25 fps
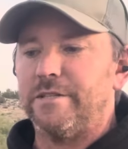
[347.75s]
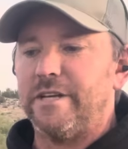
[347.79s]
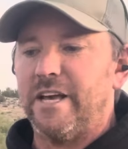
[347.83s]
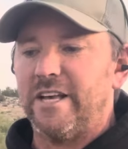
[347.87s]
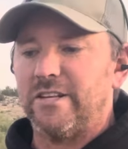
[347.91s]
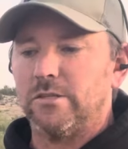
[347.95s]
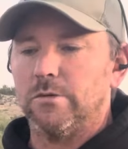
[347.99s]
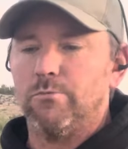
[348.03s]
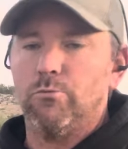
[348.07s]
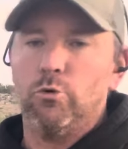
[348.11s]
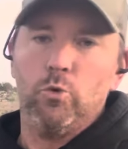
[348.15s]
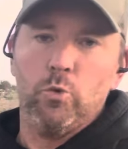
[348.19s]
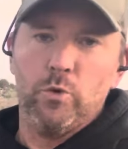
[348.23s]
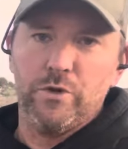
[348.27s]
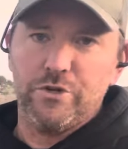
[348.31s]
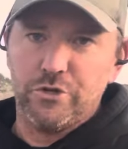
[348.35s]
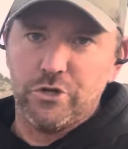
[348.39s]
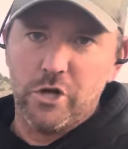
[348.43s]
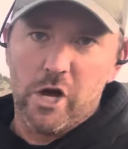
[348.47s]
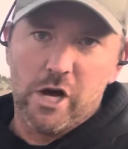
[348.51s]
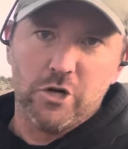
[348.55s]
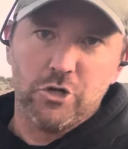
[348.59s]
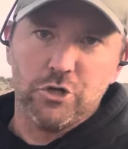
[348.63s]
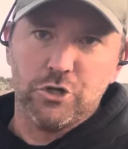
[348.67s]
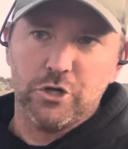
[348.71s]
decibel
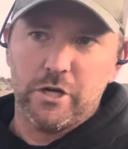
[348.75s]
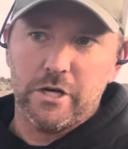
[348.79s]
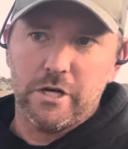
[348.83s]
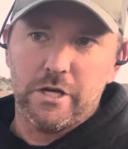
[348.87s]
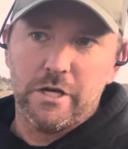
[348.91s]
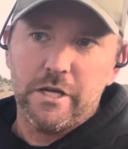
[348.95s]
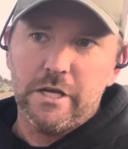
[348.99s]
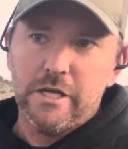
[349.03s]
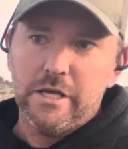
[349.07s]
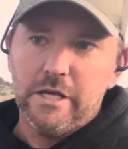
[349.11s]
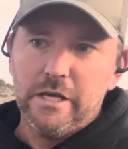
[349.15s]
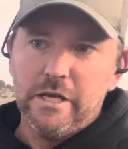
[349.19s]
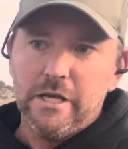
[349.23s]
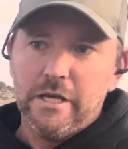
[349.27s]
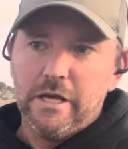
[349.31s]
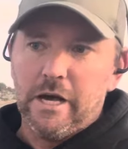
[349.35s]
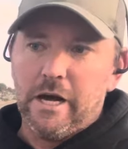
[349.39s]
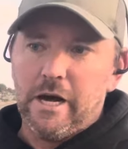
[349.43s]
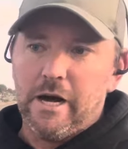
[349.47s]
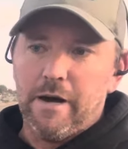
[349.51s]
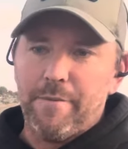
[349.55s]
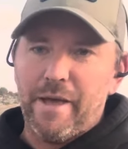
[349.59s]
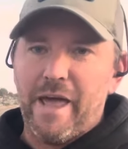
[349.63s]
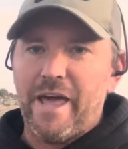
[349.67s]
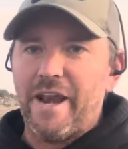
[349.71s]
reduction
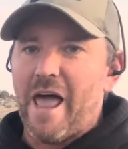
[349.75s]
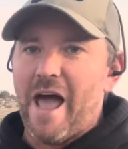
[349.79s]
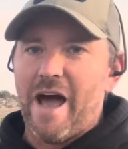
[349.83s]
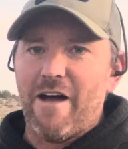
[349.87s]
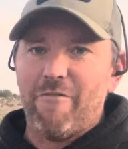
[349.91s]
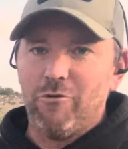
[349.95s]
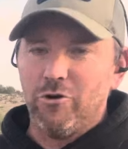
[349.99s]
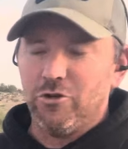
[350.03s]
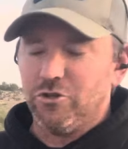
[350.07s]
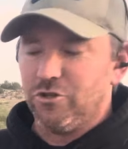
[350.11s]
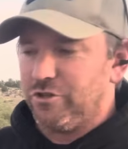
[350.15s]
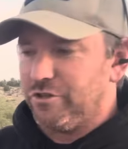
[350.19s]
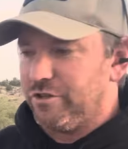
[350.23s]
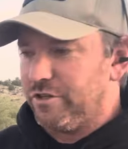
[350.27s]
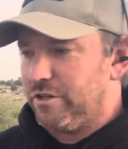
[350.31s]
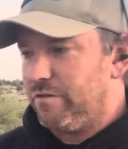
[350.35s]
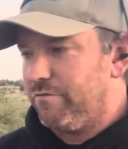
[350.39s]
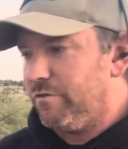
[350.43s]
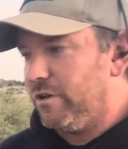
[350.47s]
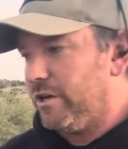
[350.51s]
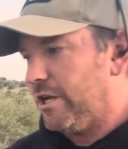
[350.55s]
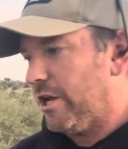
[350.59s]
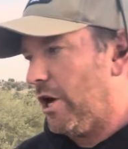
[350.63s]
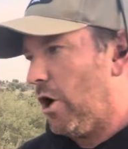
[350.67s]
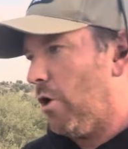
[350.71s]
and averages in the
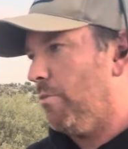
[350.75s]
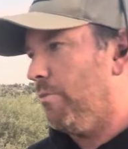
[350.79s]
video.